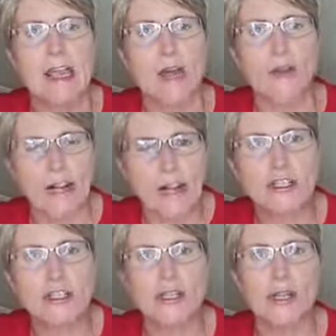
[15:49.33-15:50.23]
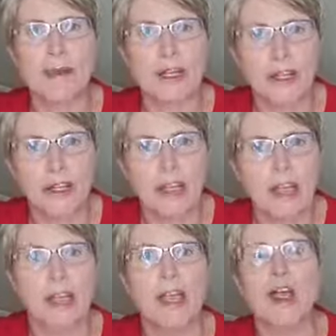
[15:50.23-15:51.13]
whatever you're going to be cooking,
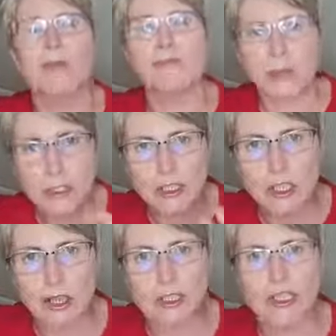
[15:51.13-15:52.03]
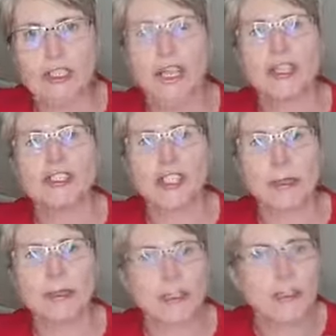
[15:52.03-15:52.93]
bulk cook it,
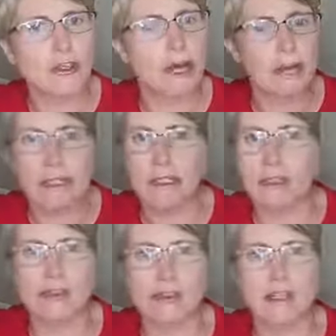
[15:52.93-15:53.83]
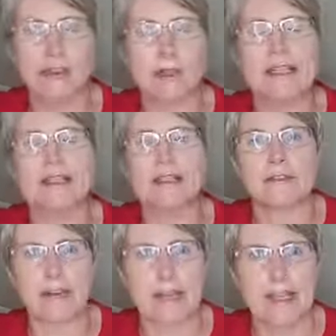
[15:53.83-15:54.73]
double it, treble it, quadruple it, and
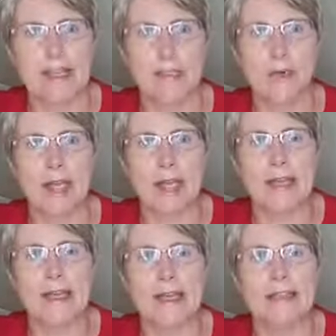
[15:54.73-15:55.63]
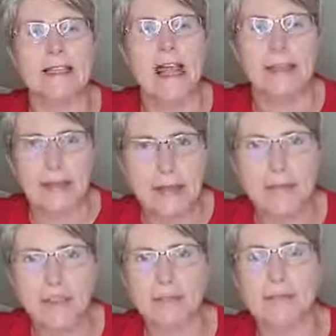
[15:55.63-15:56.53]
freeze it, okay?
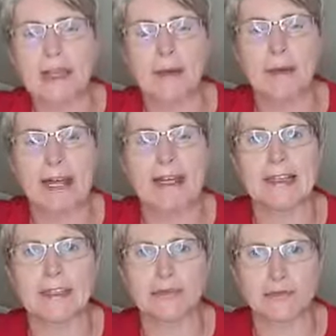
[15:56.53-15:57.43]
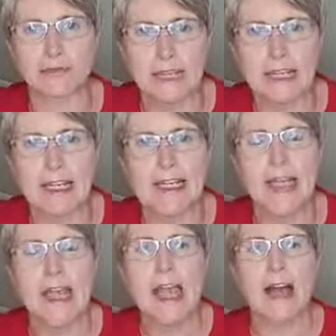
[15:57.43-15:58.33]
That's your meal planning that really
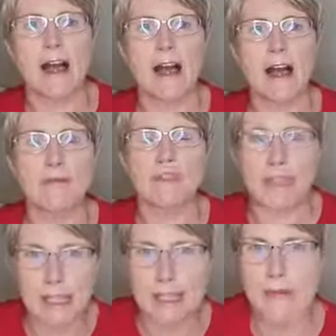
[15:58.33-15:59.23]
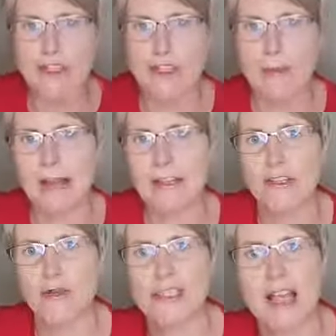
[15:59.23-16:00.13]
sort of gives you back
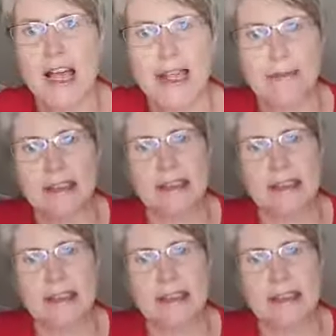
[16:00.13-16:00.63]
your time in the